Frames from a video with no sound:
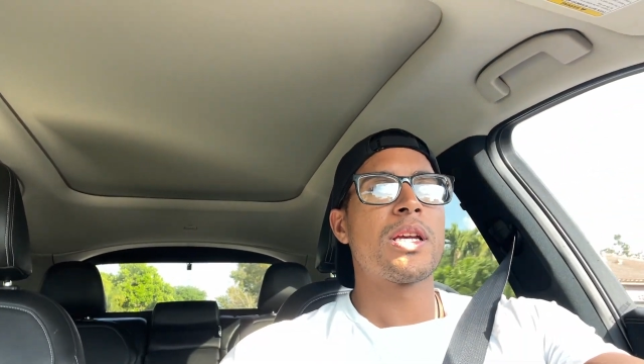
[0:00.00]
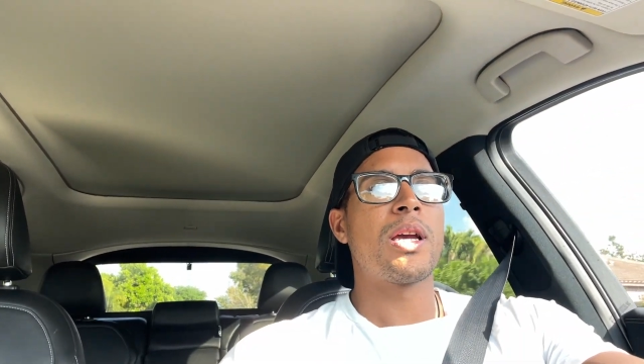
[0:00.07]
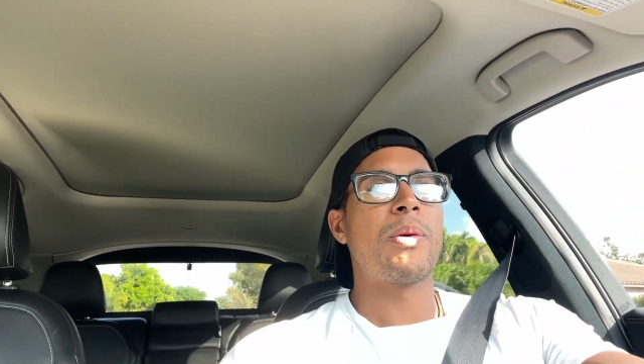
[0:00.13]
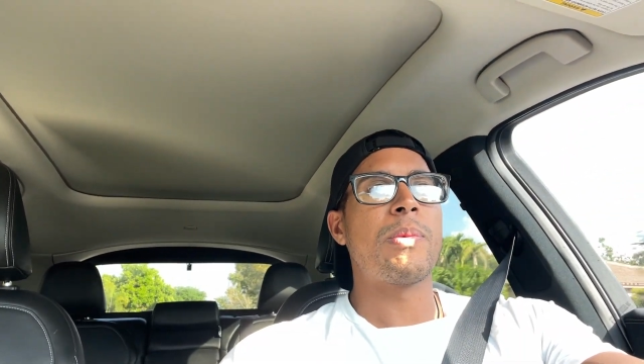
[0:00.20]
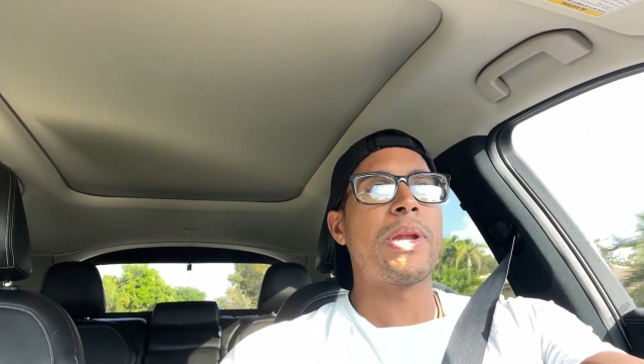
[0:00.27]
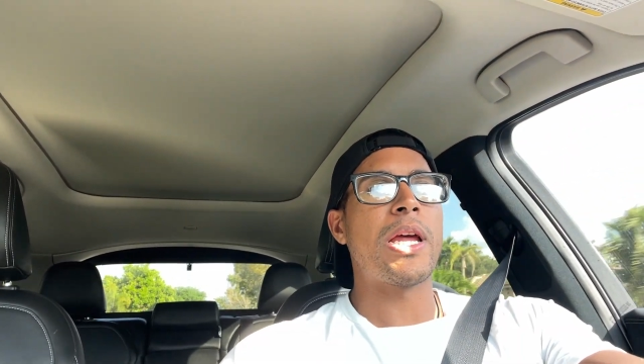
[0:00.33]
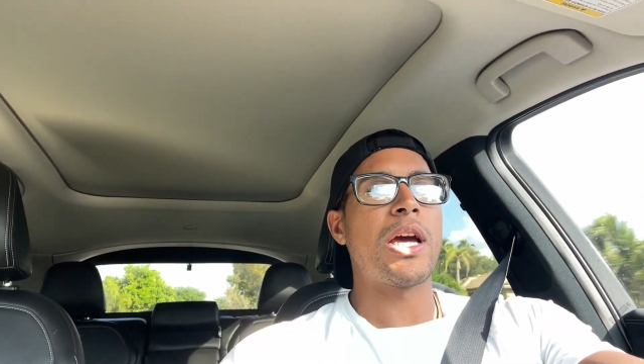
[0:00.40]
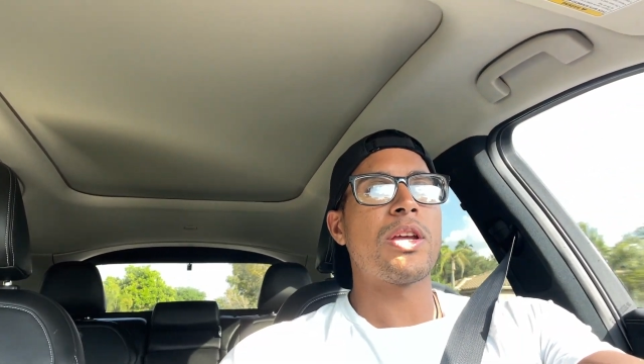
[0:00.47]

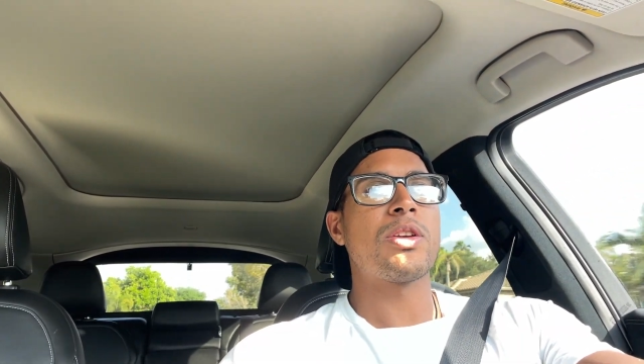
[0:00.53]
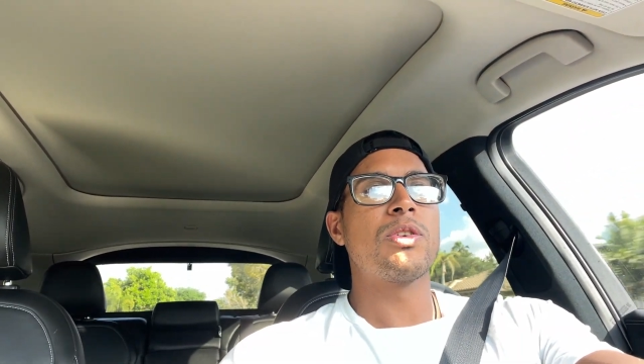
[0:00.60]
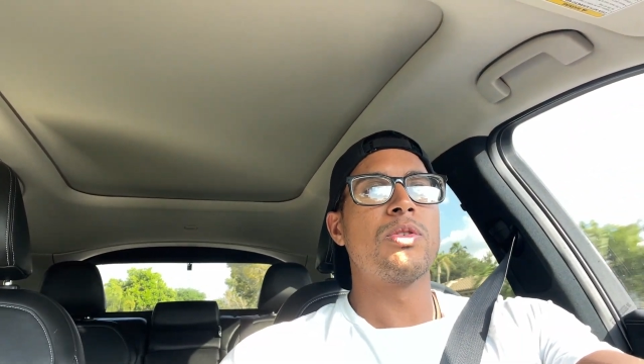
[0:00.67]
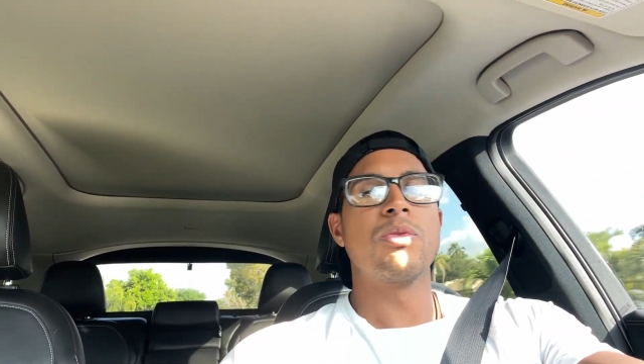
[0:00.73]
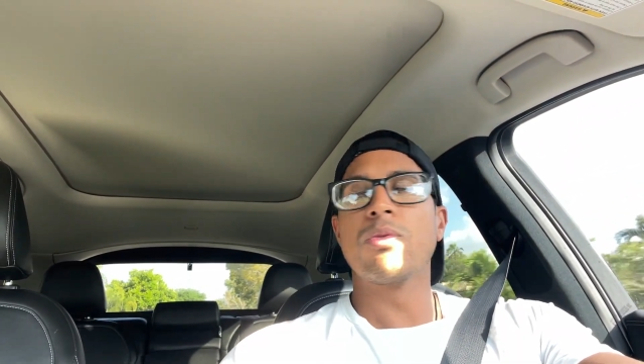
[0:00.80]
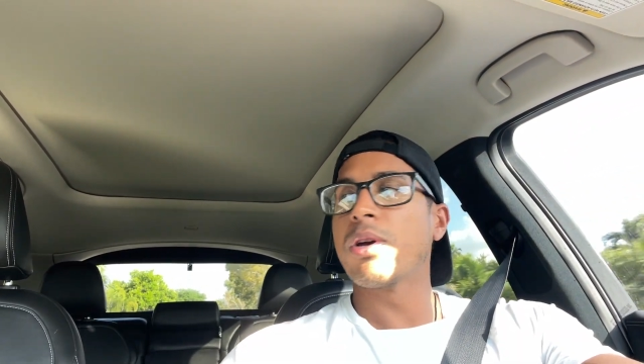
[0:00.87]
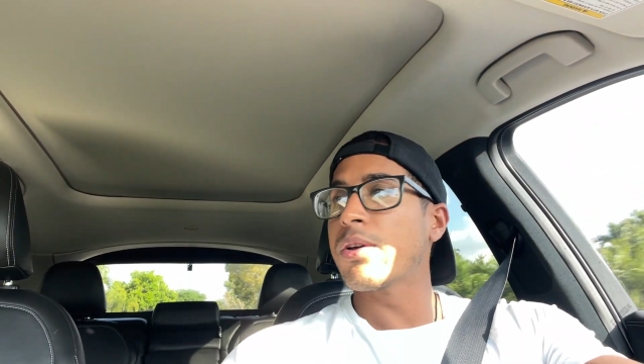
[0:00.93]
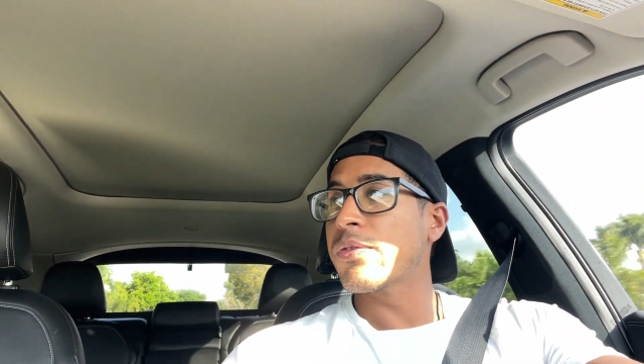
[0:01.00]
coming at
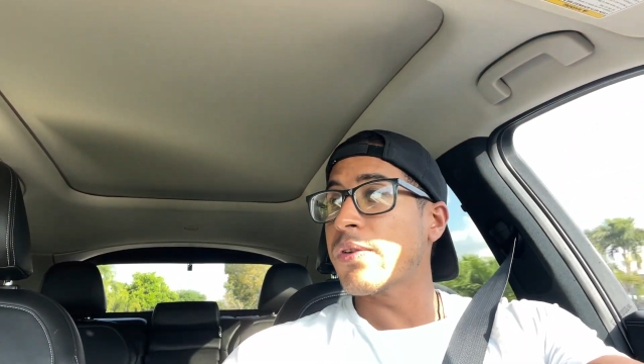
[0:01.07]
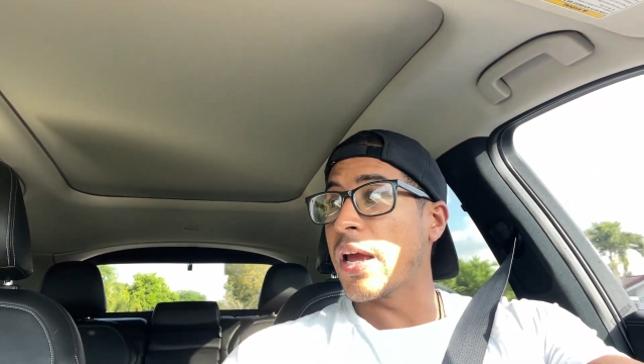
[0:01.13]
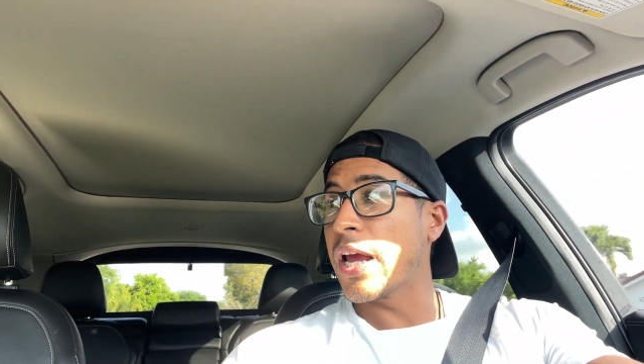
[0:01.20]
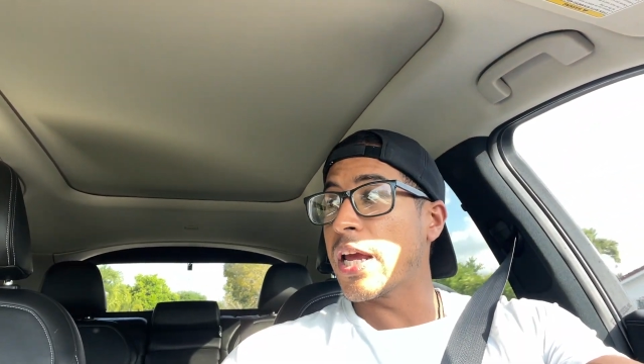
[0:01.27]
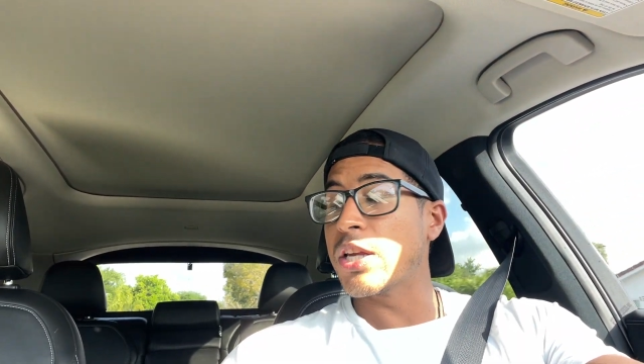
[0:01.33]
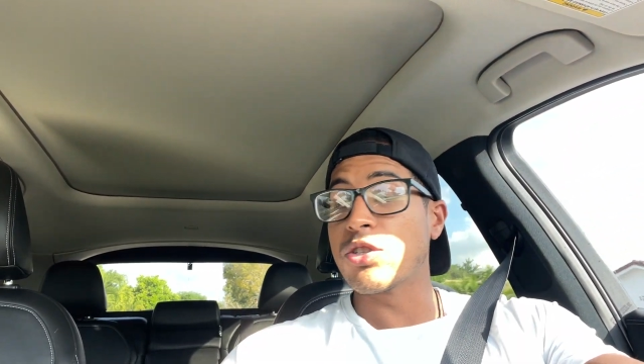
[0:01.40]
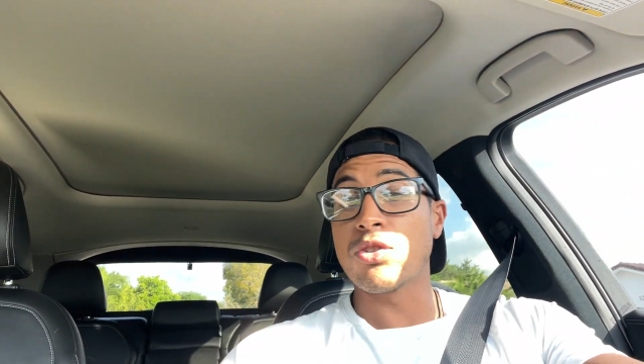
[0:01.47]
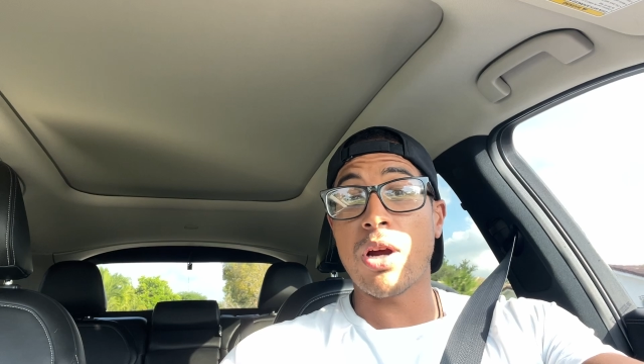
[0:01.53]
you with
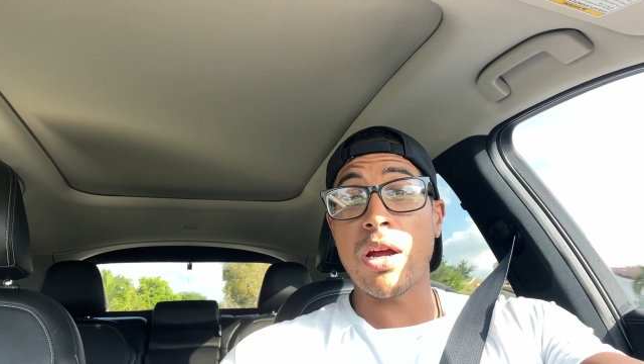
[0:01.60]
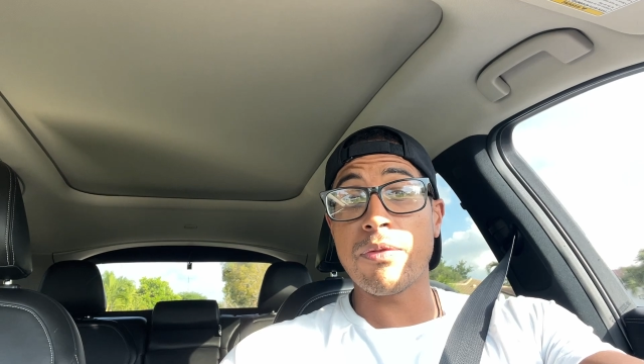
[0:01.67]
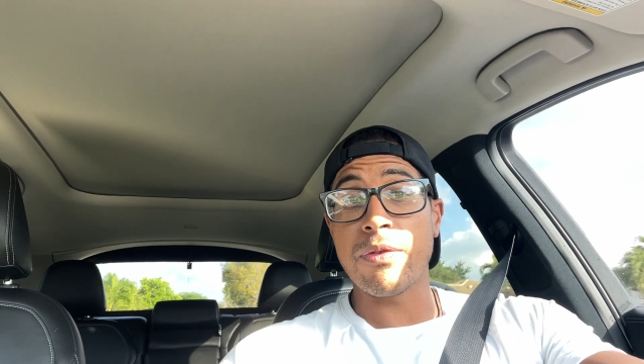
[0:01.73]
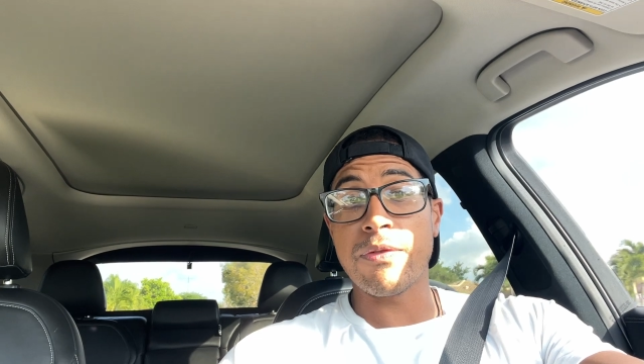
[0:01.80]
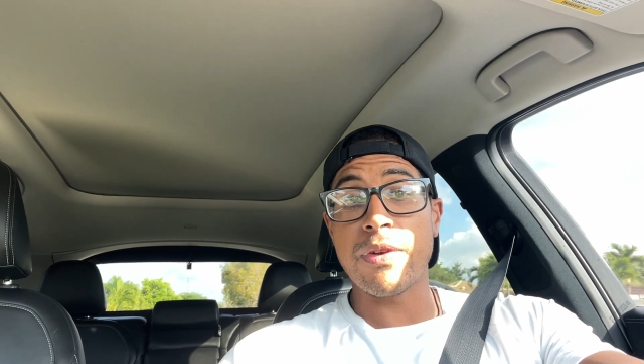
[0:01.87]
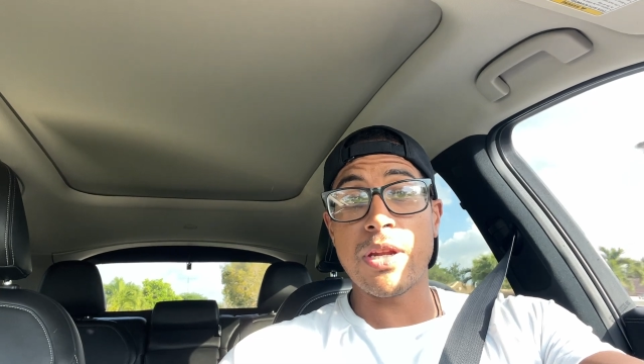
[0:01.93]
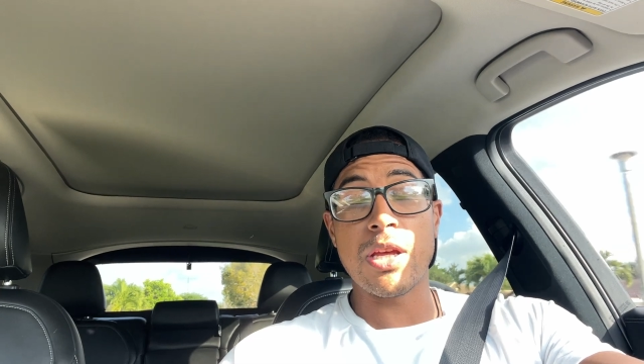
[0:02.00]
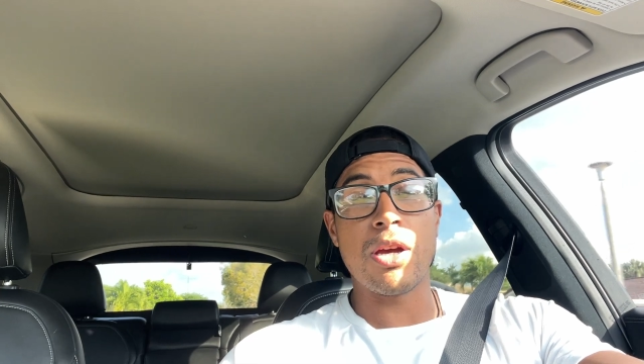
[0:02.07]
a
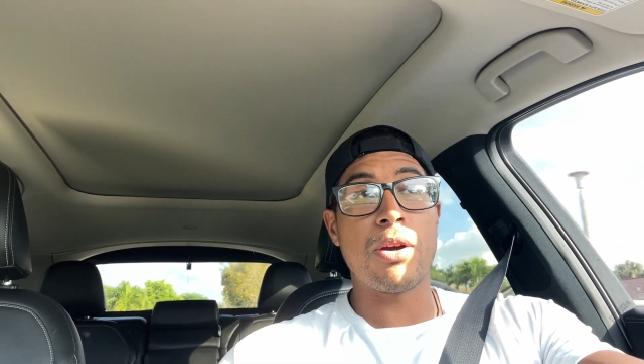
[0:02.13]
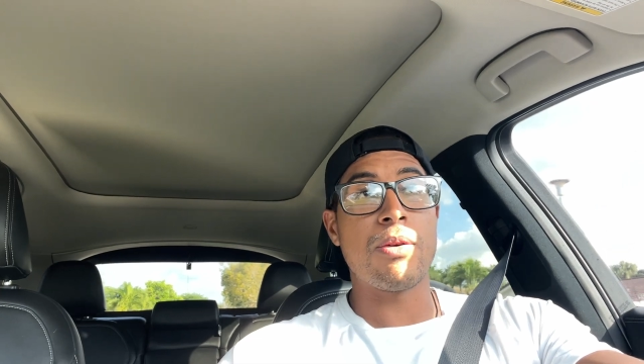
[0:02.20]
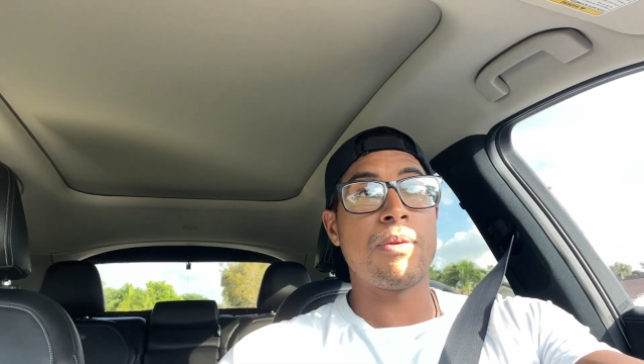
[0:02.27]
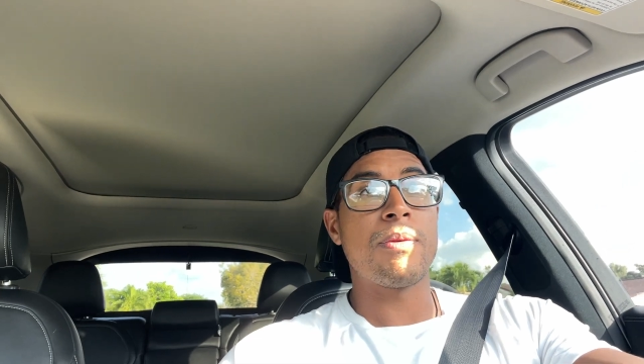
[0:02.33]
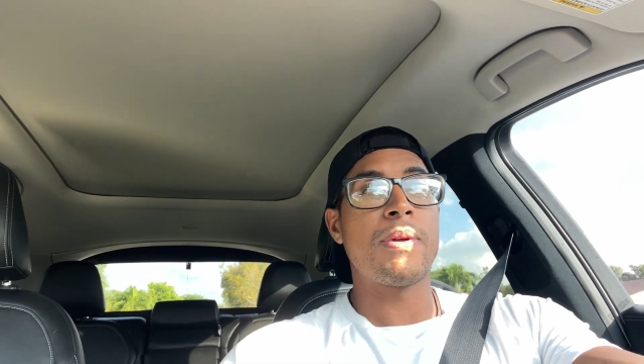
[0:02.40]
driving video.